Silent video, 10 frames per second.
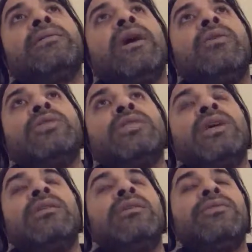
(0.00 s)

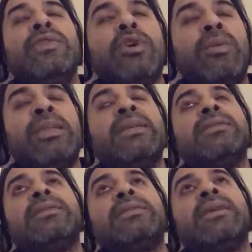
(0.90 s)
outside phenomena,
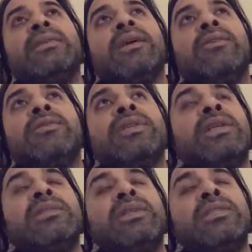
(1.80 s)
that
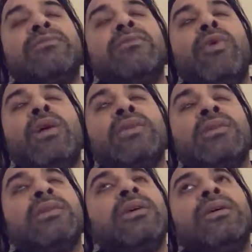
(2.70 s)
outside things we
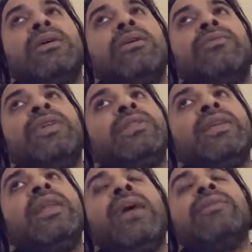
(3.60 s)
wanted. We
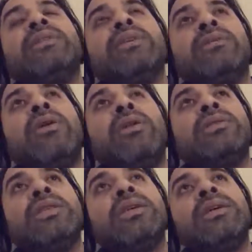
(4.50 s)
still have the
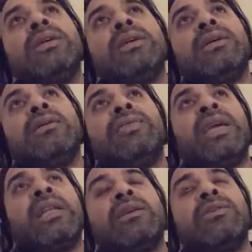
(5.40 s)
technology. We
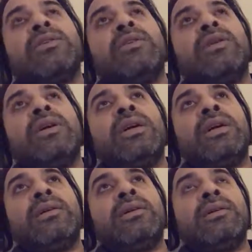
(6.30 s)
can control
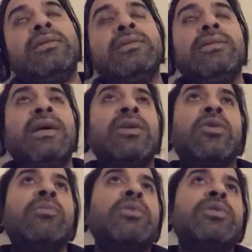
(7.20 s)
a
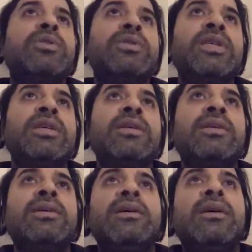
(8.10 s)
robot using
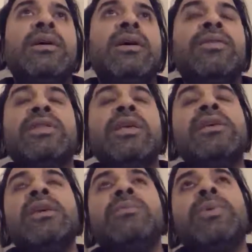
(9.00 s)
our
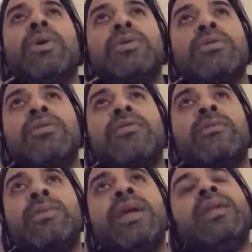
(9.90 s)
thinking process of our
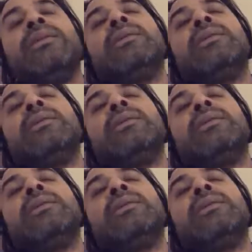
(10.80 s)
brain.